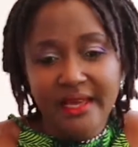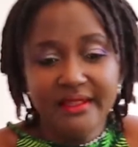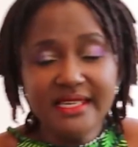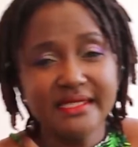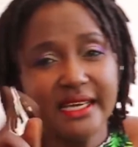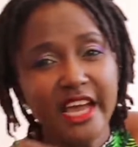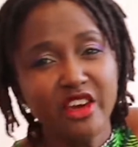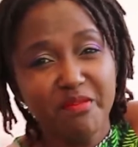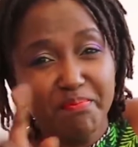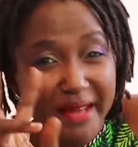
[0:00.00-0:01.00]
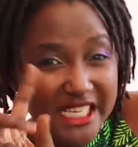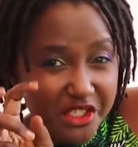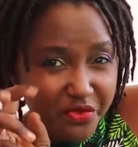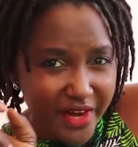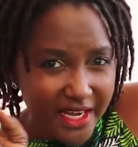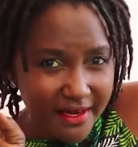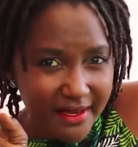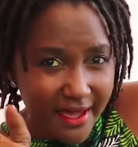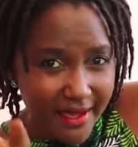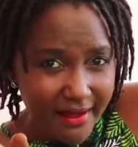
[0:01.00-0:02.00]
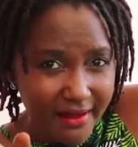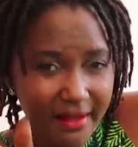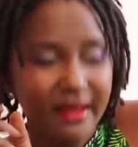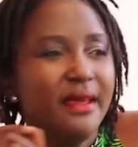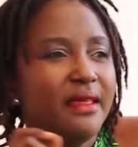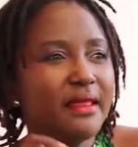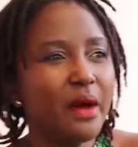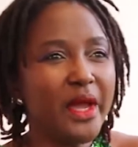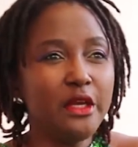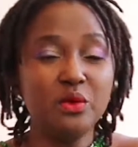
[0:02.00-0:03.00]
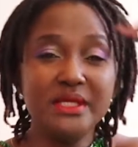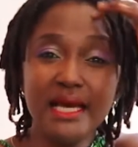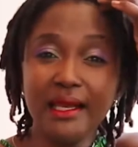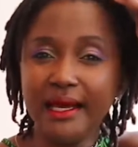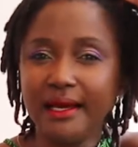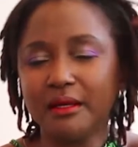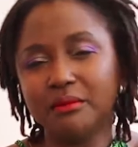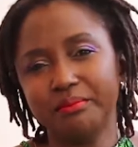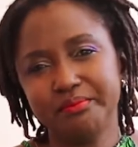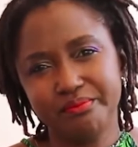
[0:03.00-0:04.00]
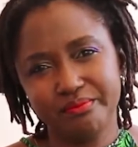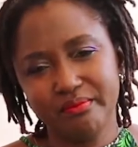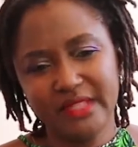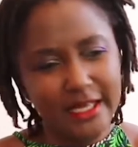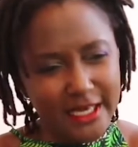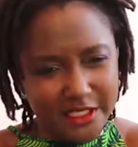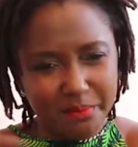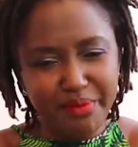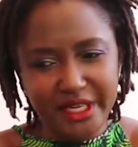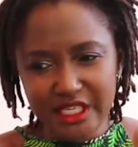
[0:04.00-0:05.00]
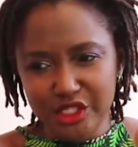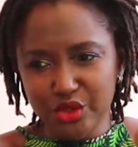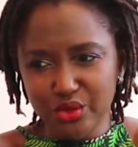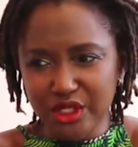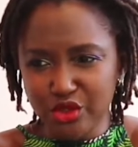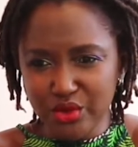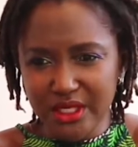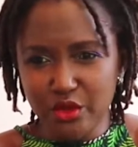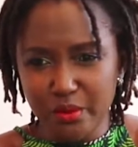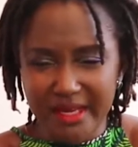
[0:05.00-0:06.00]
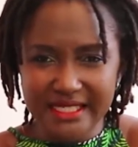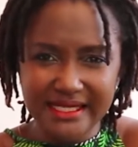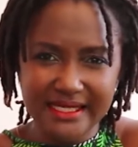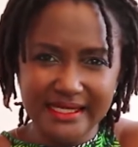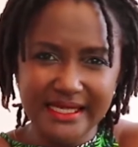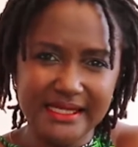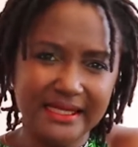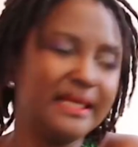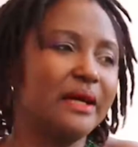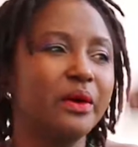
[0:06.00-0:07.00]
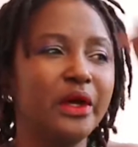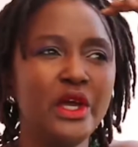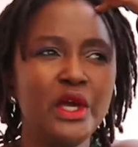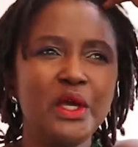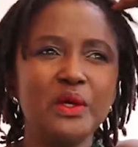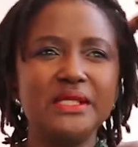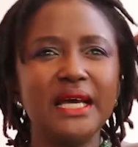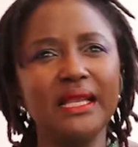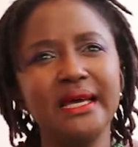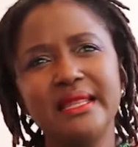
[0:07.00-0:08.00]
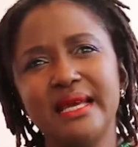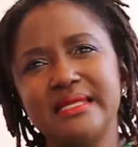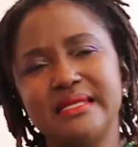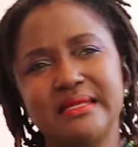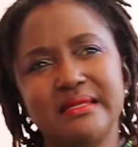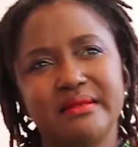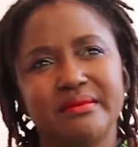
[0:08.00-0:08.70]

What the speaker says: This is the kind of best friend, that when you tell her, let's bring it into a domestic setting now. You tell her that,